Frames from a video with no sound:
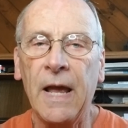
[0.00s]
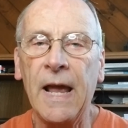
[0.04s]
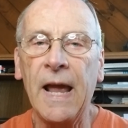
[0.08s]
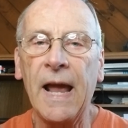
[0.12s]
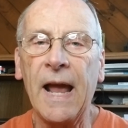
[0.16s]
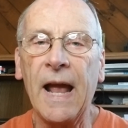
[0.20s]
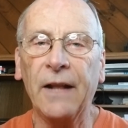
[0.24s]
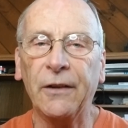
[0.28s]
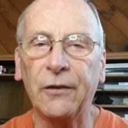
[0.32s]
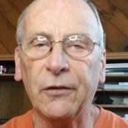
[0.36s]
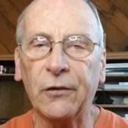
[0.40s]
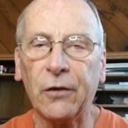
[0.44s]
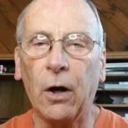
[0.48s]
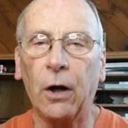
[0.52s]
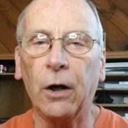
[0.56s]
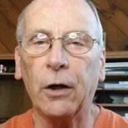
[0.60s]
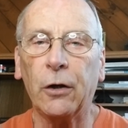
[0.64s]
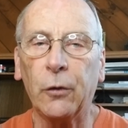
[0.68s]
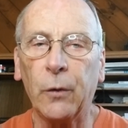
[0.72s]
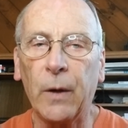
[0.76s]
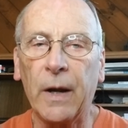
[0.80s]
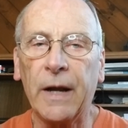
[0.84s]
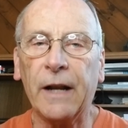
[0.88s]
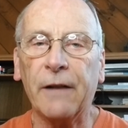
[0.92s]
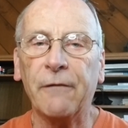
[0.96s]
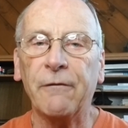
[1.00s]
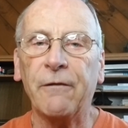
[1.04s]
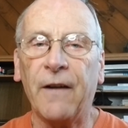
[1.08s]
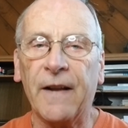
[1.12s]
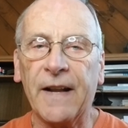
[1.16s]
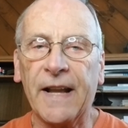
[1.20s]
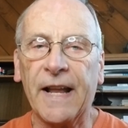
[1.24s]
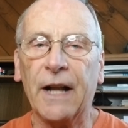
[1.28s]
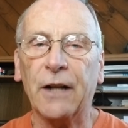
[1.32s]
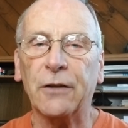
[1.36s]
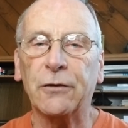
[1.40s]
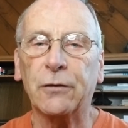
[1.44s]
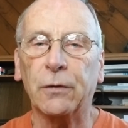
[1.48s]
and start creating
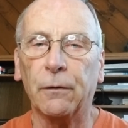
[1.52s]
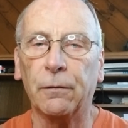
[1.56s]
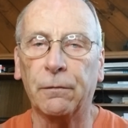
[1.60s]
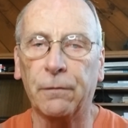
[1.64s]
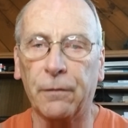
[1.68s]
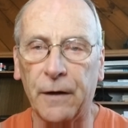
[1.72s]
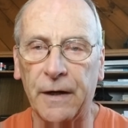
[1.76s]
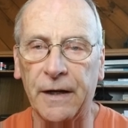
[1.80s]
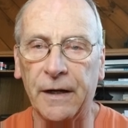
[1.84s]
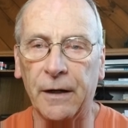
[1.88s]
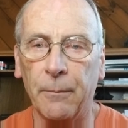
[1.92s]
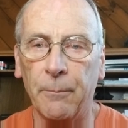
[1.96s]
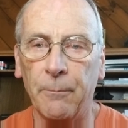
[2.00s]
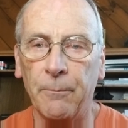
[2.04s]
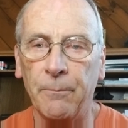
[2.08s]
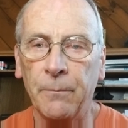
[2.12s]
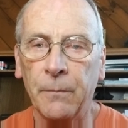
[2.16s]
financial freedom.